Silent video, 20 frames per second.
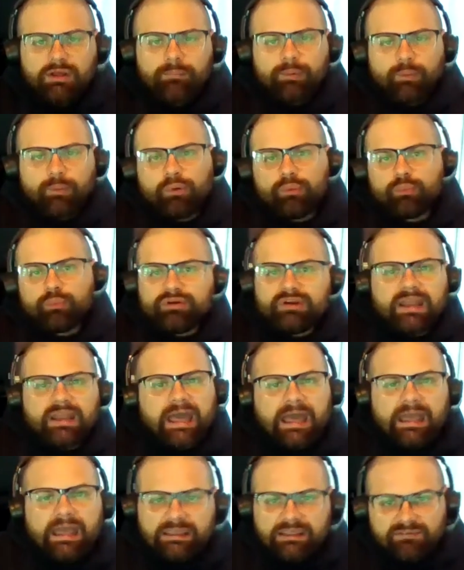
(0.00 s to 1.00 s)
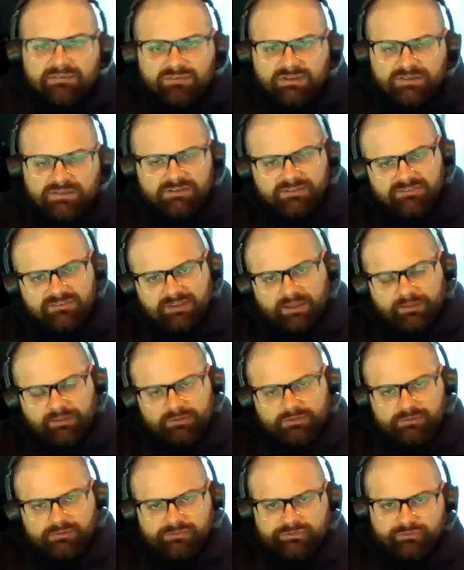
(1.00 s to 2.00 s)
But when we're not giving these
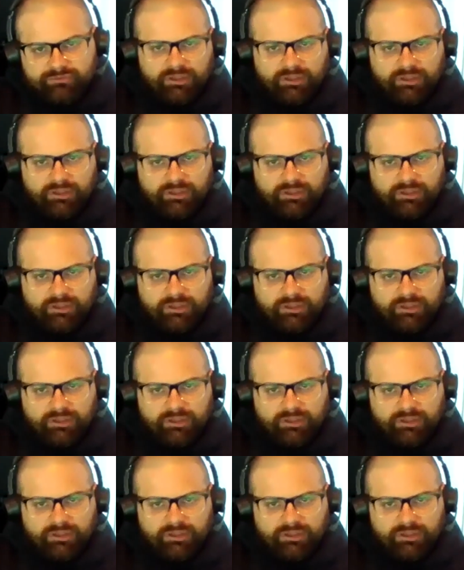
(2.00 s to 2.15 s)
sellers